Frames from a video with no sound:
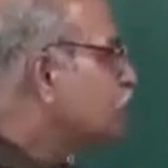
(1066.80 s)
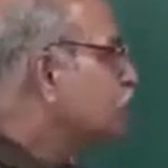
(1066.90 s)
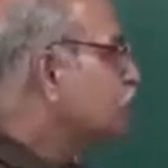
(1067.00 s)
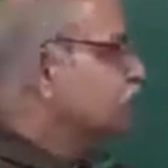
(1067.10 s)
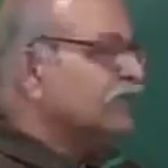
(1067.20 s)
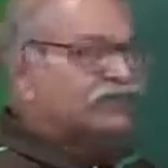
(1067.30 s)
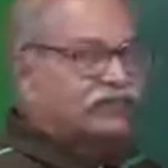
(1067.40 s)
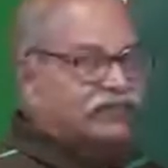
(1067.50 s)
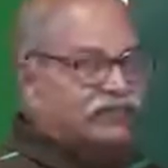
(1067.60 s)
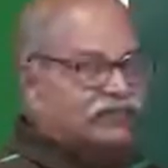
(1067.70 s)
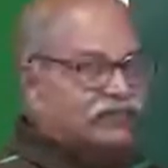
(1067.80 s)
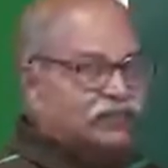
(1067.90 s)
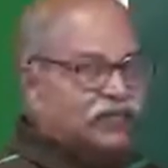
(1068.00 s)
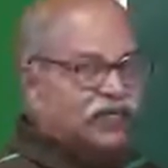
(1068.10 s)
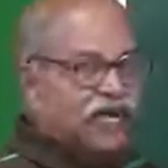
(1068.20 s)
oscillating thing.
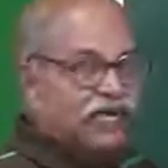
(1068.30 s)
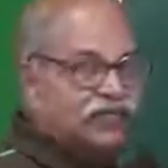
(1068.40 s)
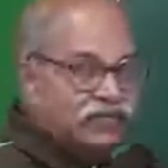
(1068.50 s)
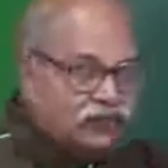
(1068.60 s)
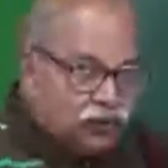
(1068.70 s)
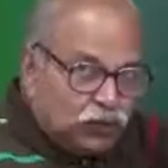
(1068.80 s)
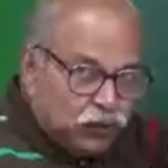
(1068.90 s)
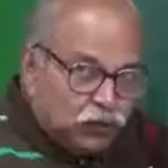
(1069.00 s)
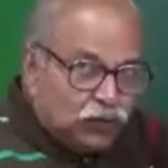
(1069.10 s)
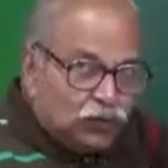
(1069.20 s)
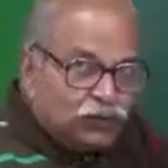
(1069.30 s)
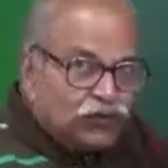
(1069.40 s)
So you are adding two